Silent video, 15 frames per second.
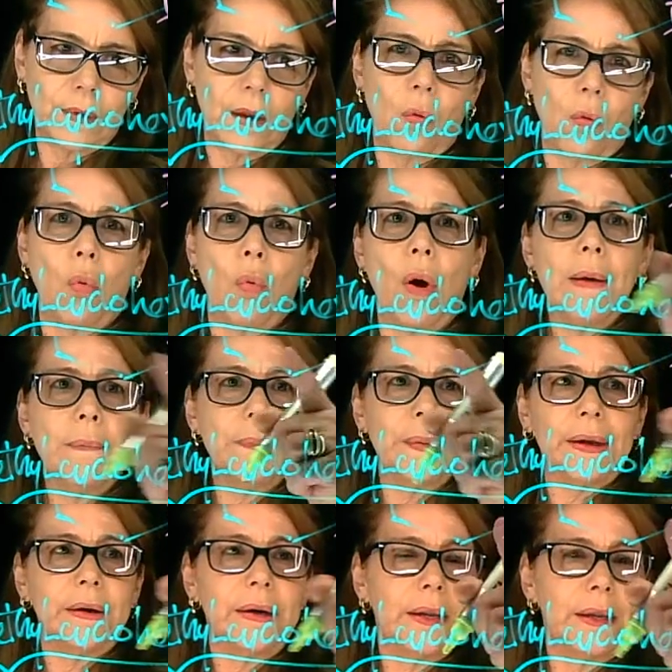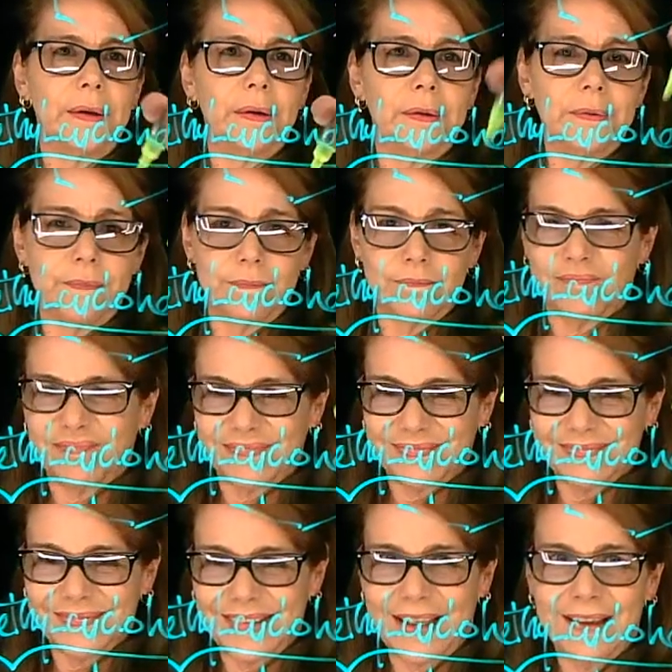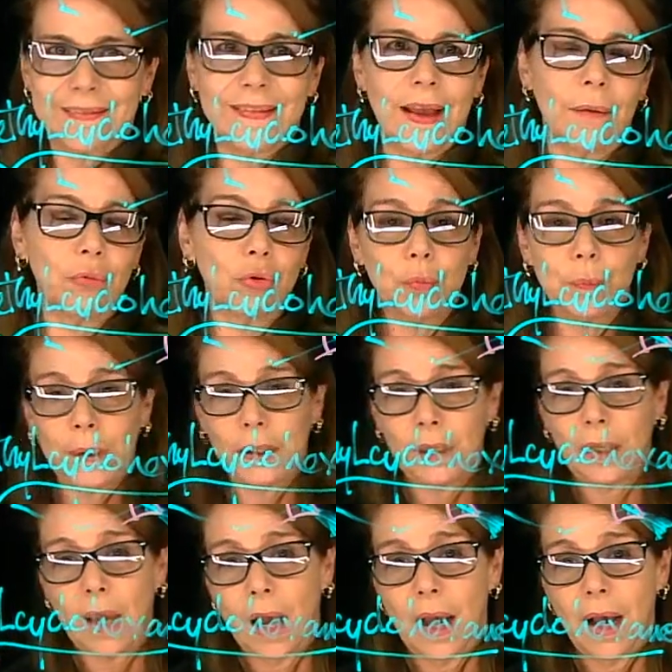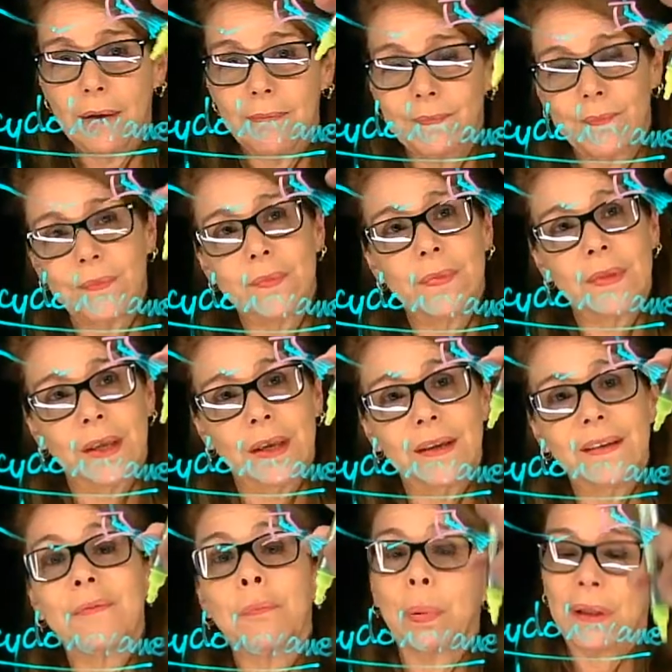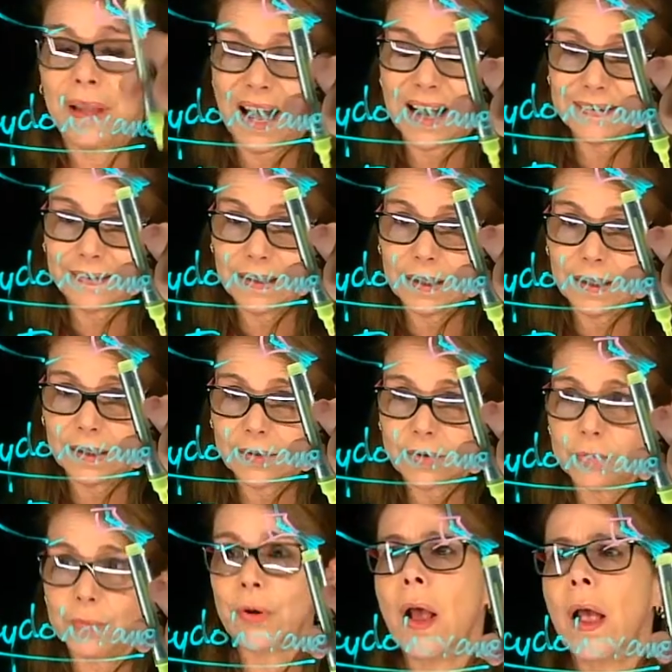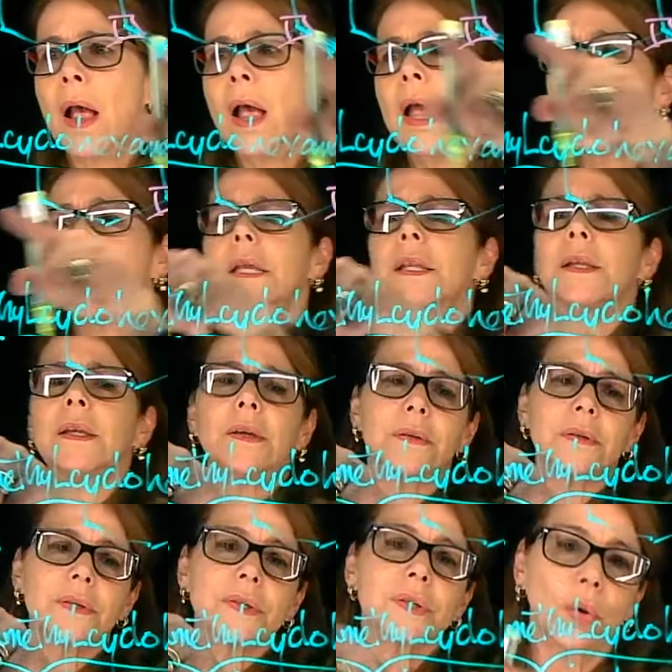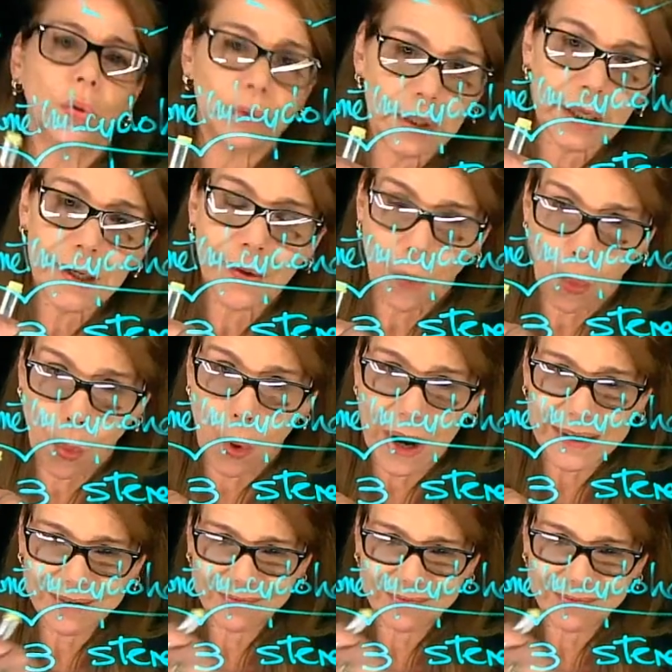1 pair here, that would be this plus the enantiomer, and here there's only 1.